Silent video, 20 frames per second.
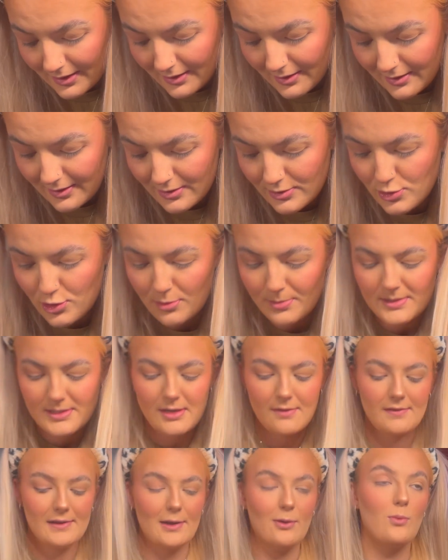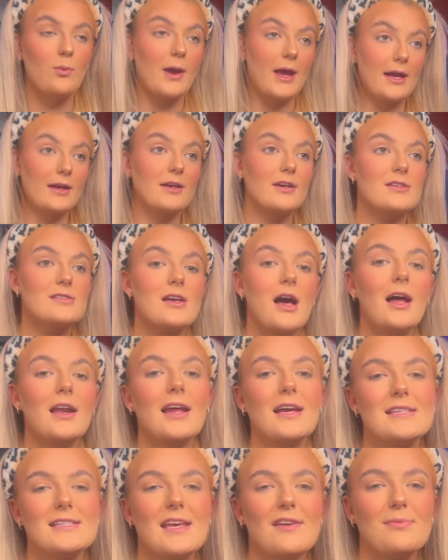uh, draw myself a little wing because I
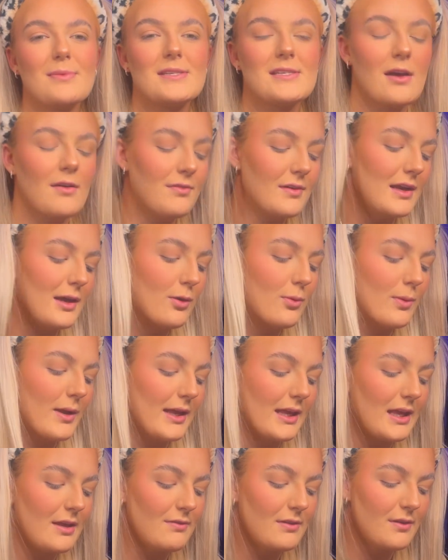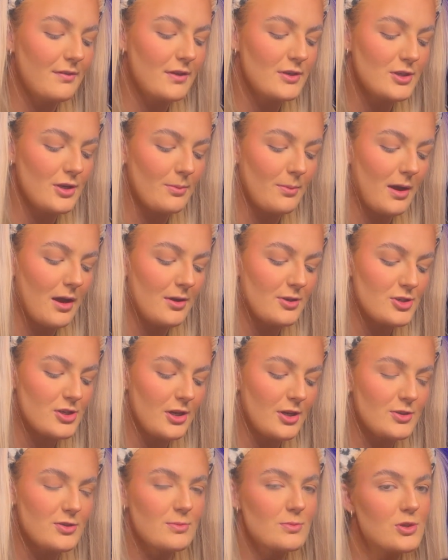like to give myself a little wing even if I don't wear
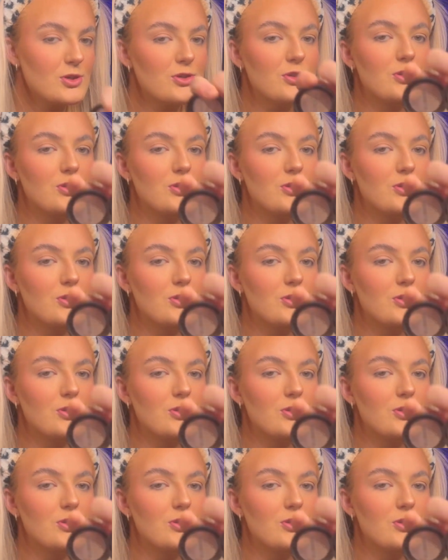eyeshadow. So I'm just